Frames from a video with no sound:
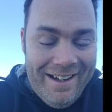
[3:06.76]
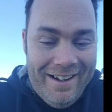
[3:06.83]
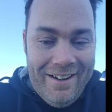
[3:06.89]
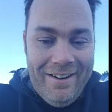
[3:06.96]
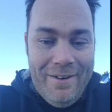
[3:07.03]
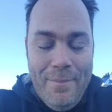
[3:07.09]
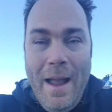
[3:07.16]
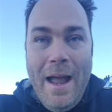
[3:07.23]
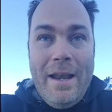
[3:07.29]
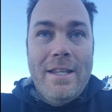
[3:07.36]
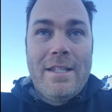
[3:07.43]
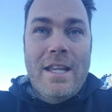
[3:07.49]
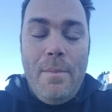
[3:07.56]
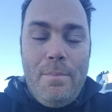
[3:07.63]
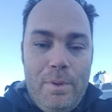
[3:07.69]
Oh man,
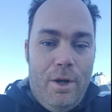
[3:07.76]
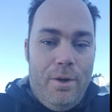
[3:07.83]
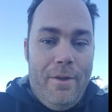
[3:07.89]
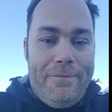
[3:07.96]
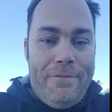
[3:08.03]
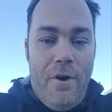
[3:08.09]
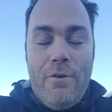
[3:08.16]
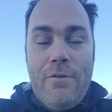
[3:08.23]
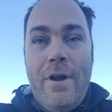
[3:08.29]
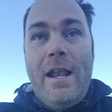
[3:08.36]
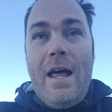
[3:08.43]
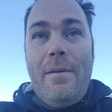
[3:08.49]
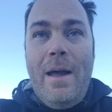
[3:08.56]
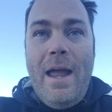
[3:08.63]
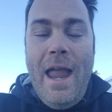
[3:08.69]
it's gonna blow the phone right
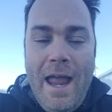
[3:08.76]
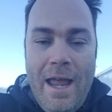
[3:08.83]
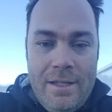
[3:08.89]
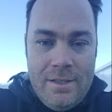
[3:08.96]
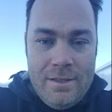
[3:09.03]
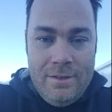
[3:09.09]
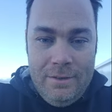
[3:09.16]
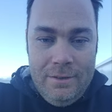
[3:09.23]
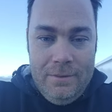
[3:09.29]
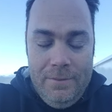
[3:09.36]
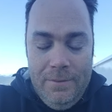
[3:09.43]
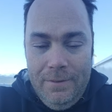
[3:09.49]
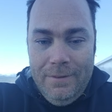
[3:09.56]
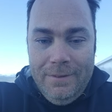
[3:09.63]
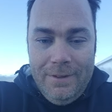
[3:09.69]
out of my hand.
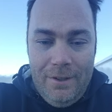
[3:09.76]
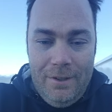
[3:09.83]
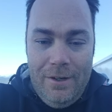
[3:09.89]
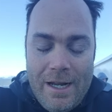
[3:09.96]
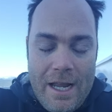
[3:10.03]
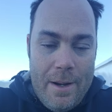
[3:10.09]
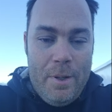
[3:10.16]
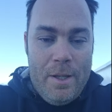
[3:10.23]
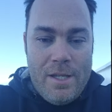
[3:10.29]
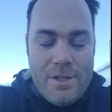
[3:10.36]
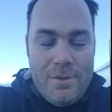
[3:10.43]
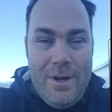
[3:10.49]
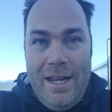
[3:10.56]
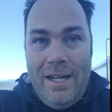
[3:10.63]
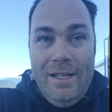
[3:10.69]
Oh, I gotta put this
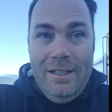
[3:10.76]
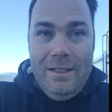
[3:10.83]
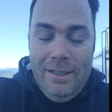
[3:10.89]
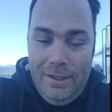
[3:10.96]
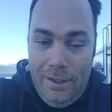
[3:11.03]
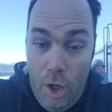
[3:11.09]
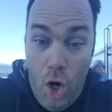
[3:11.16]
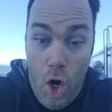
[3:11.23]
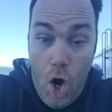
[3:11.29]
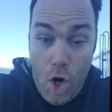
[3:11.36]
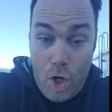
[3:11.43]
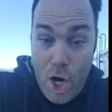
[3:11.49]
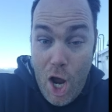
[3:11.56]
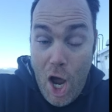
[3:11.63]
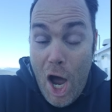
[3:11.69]
away. Oh
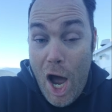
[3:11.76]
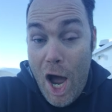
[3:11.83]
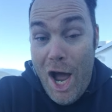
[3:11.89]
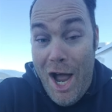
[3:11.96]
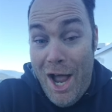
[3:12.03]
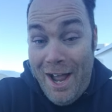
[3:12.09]
god,